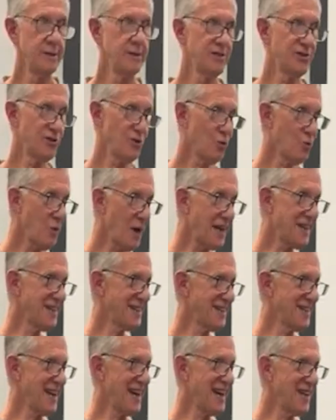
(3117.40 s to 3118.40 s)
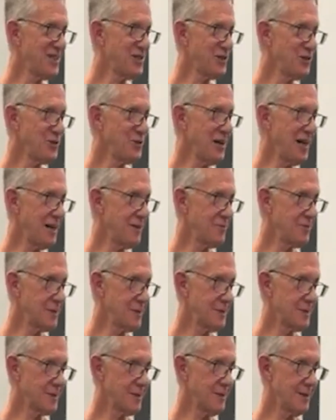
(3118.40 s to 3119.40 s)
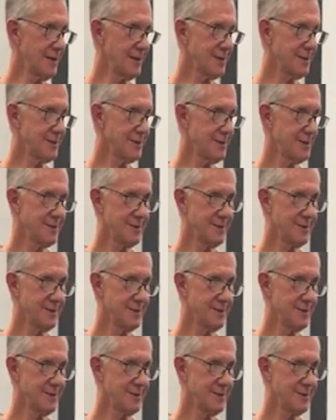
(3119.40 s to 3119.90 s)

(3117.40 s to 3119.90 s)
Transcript: So recognize you have an intellect.